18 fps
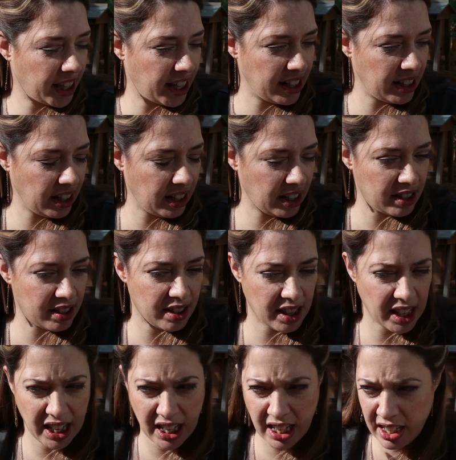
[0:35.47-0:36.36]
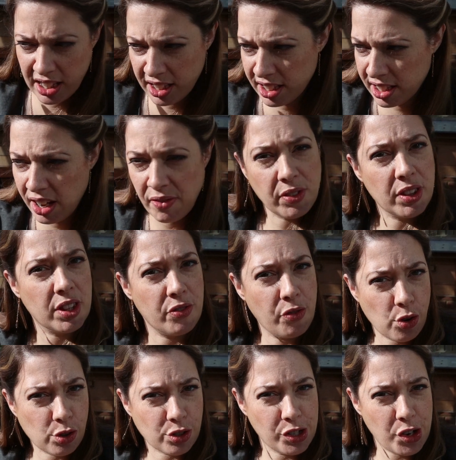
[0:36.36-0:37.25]
It is the 7th
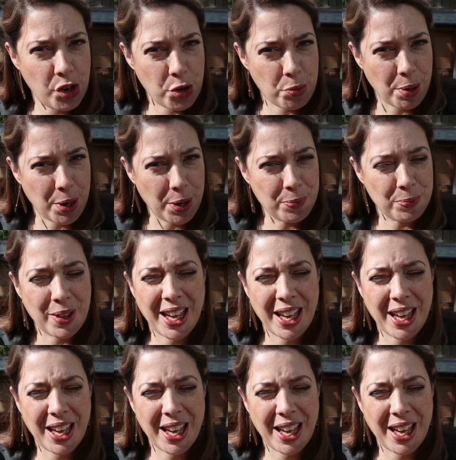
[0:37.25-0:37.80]
of October